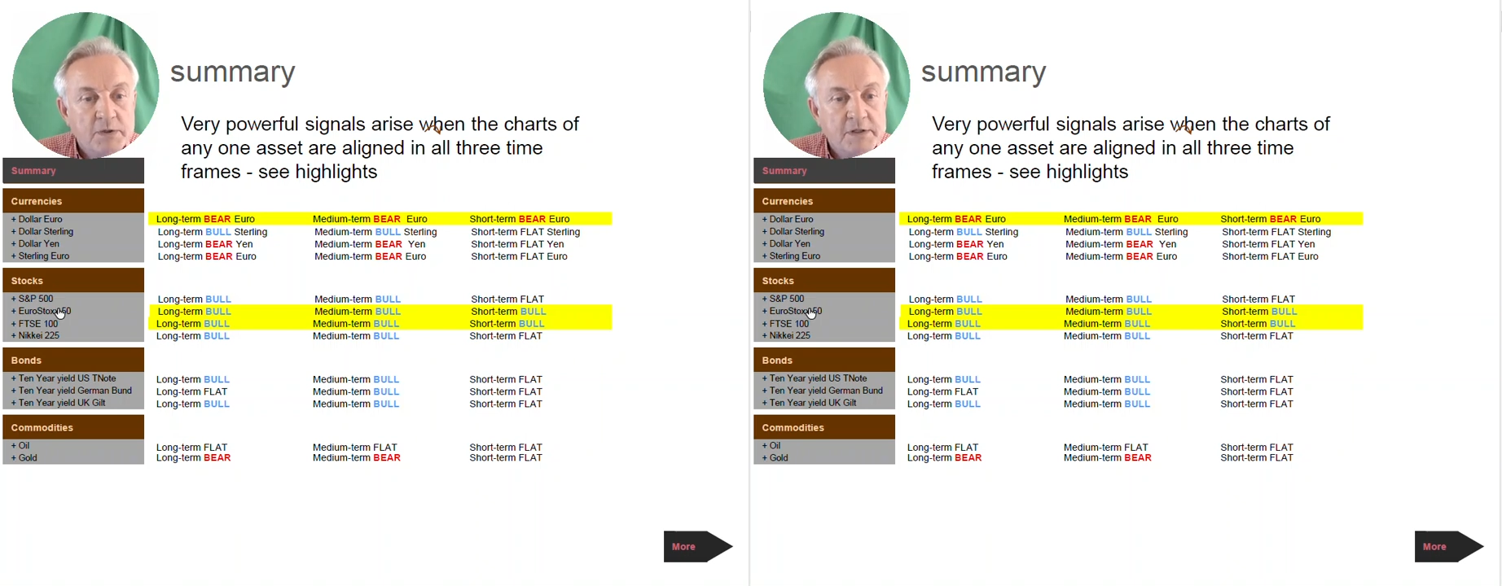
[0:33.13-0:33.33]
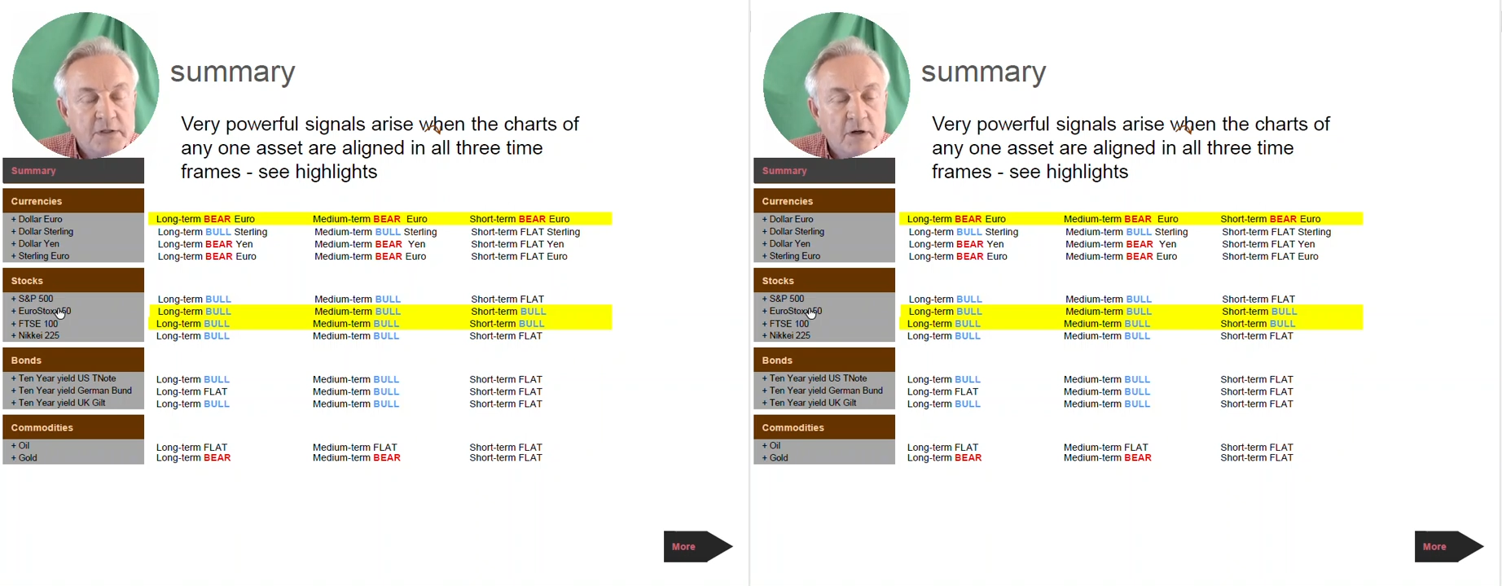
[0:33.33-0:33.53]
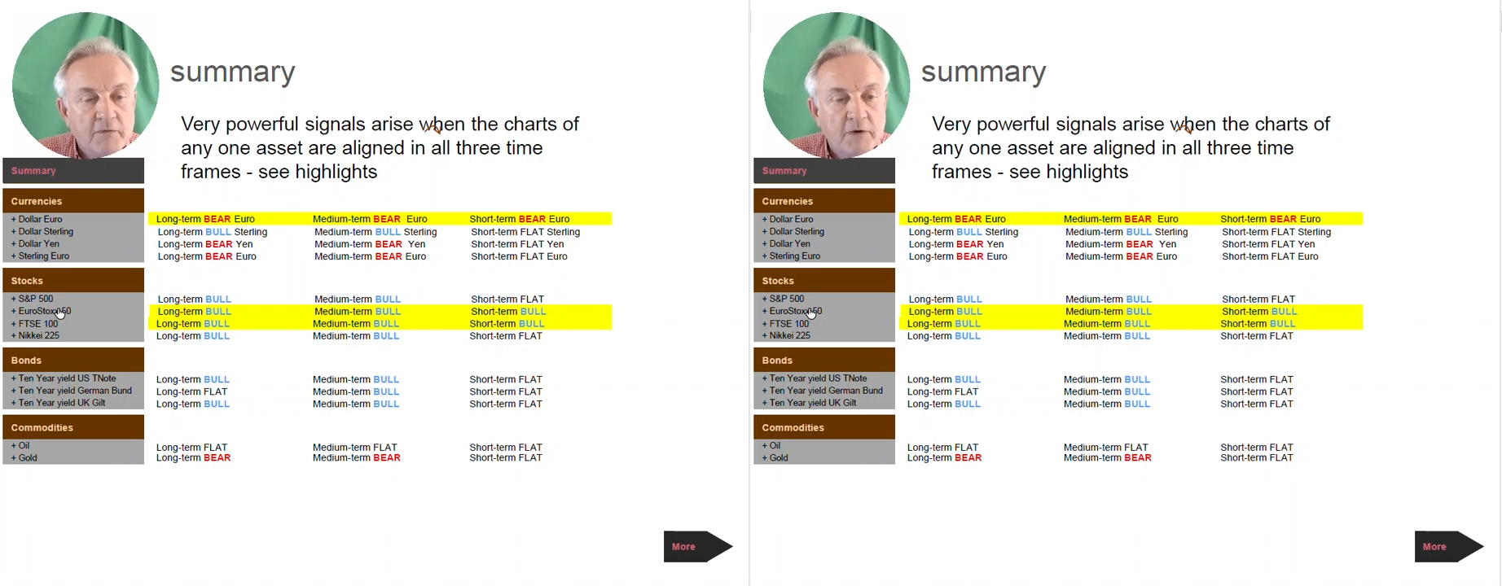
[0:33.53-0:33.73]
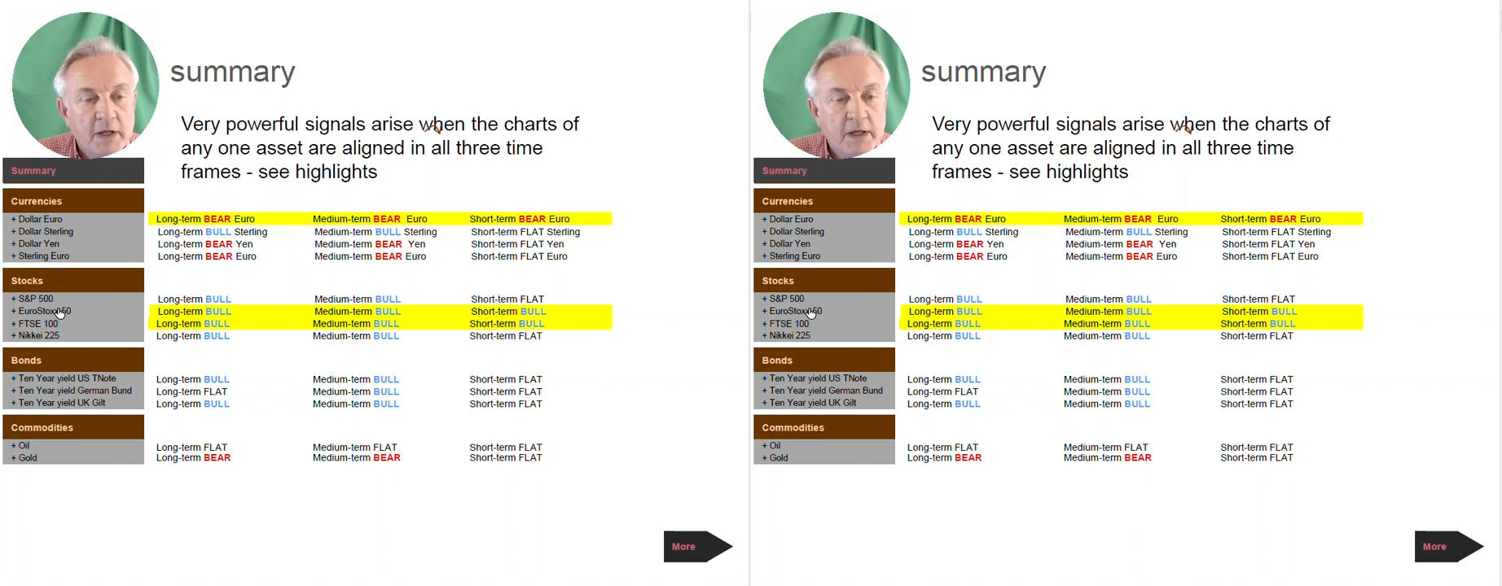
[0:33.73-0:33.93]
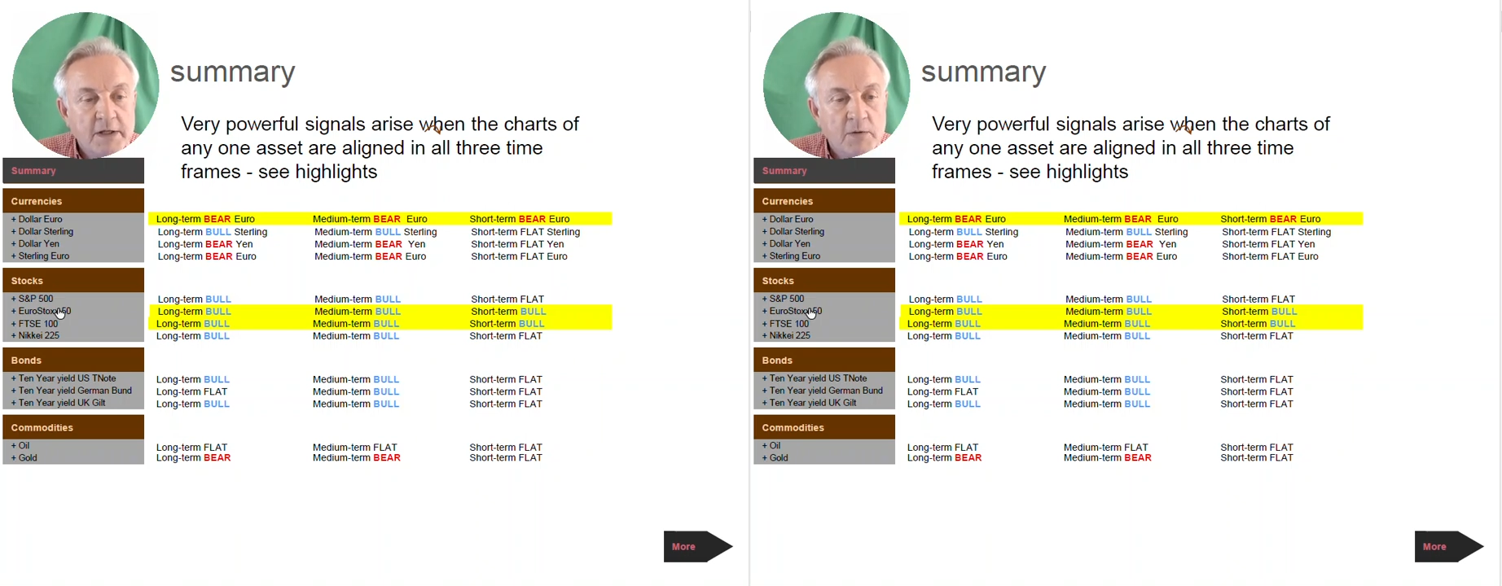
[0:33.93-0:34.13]
we
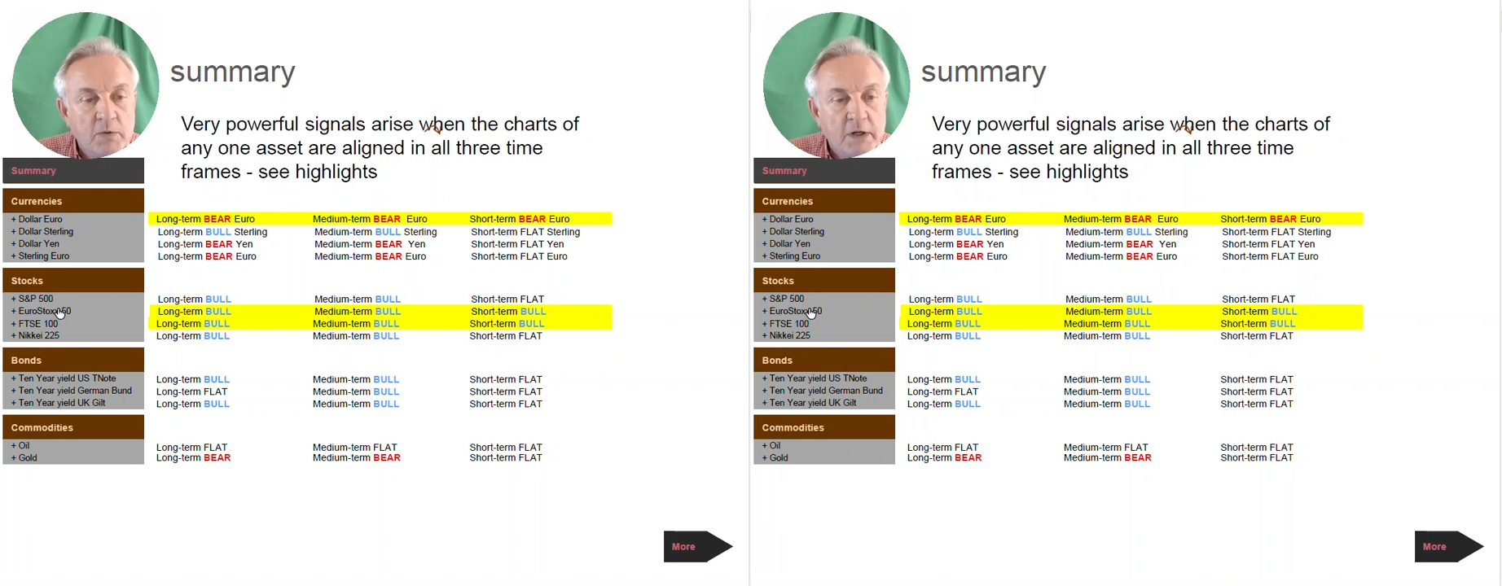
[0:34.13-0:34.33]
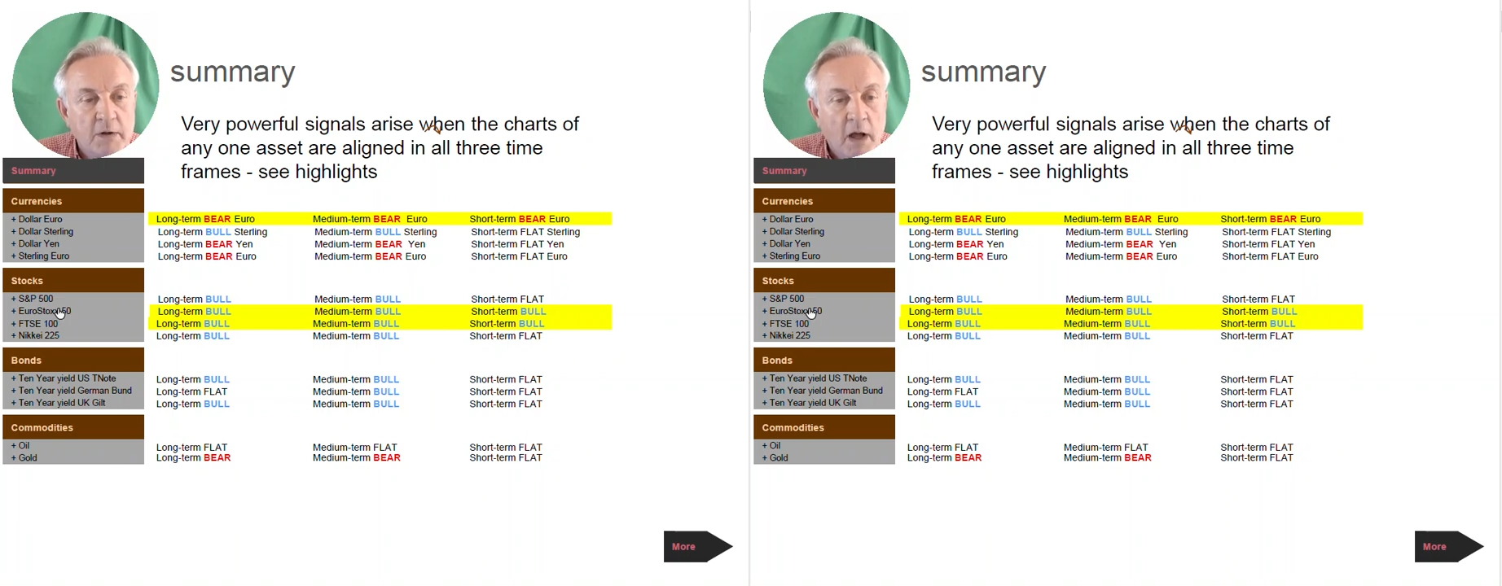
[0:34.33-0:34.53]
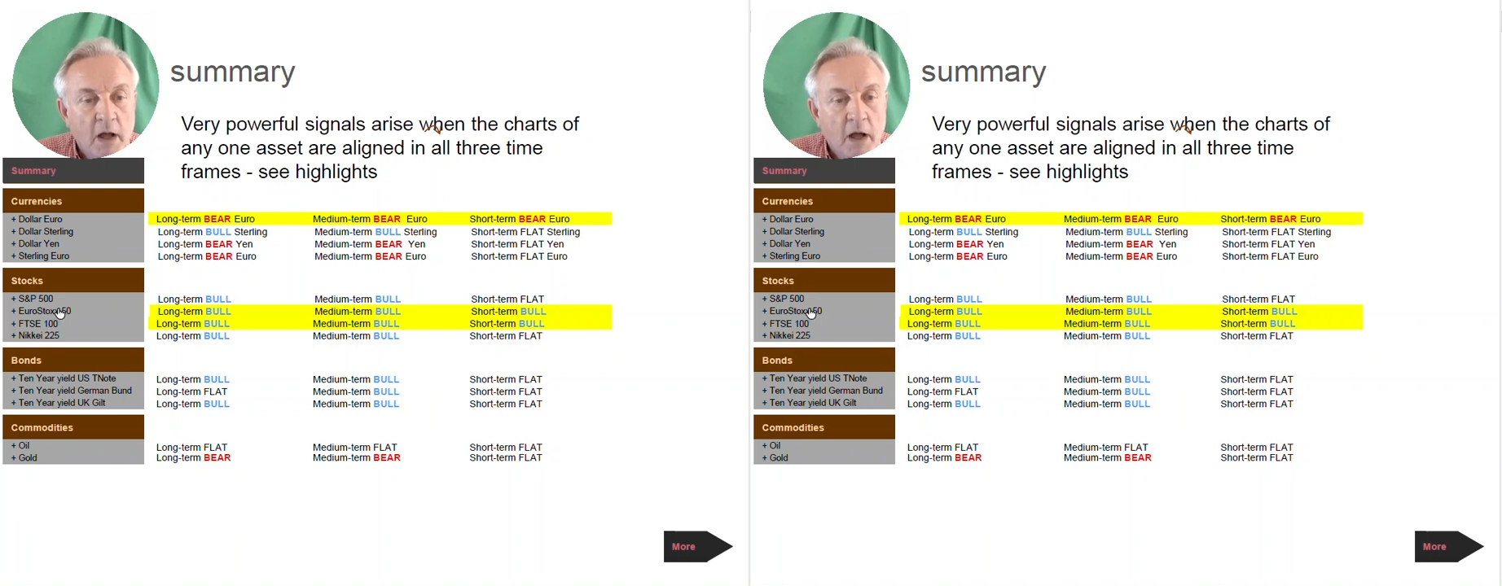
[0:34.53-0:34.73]
survey, and yet we're